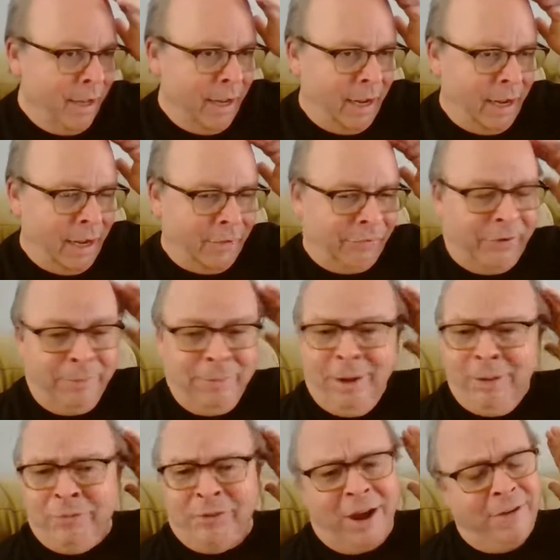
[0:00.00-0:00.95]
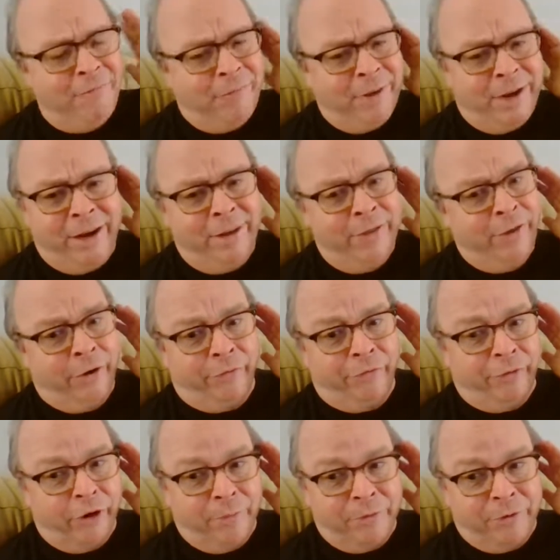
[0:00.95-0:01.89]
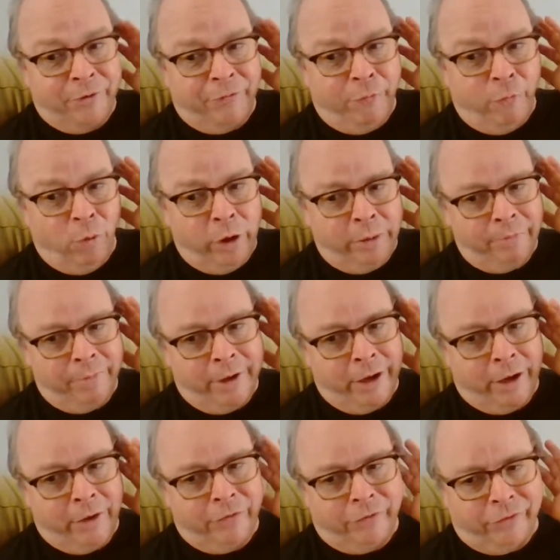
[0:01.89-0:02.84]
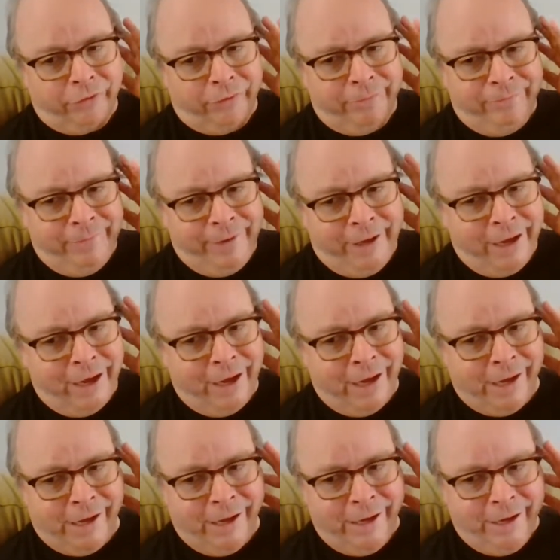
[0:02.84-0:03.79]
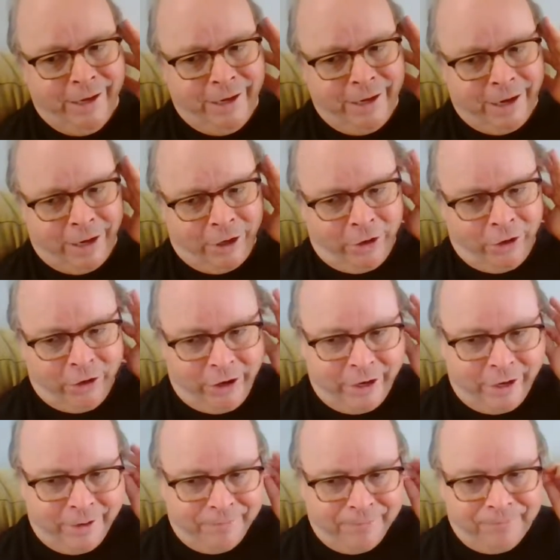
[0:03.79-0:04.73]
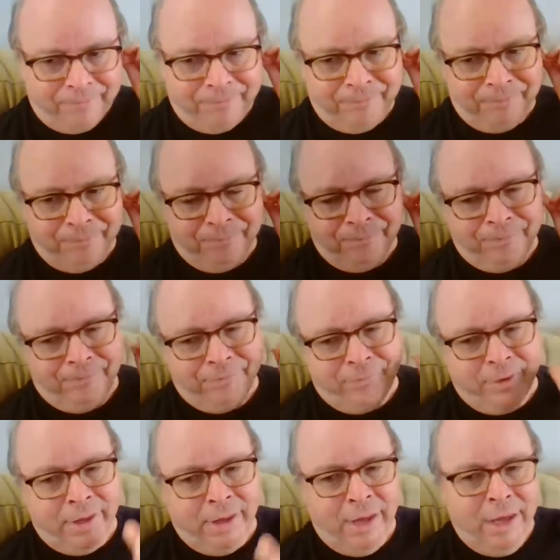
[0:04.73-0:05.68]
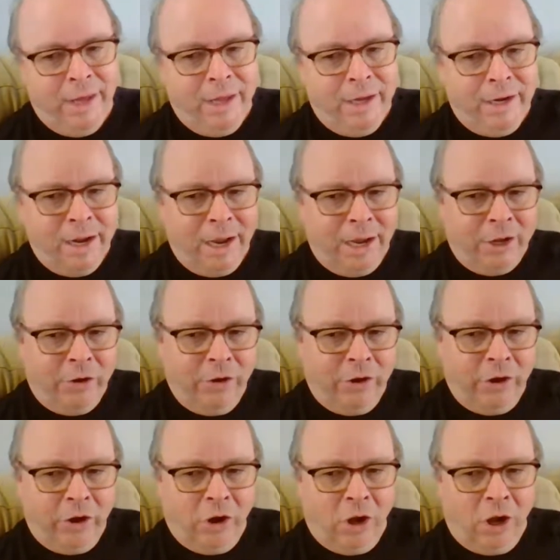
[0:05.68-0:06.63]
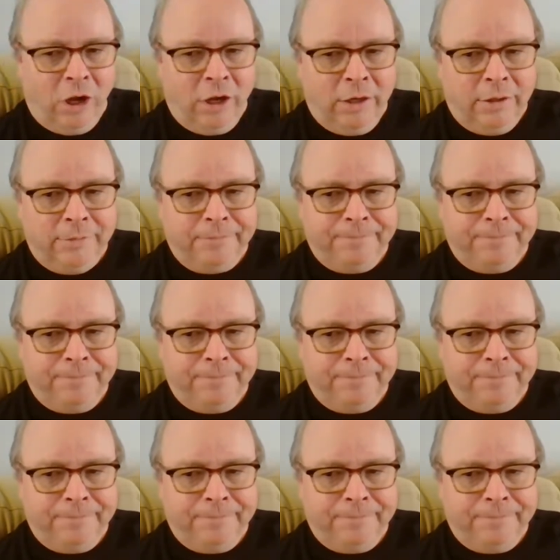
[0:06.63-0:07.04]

And sometimes I've been in there for up to 40 minutes. Yeah, not good. Not good at all.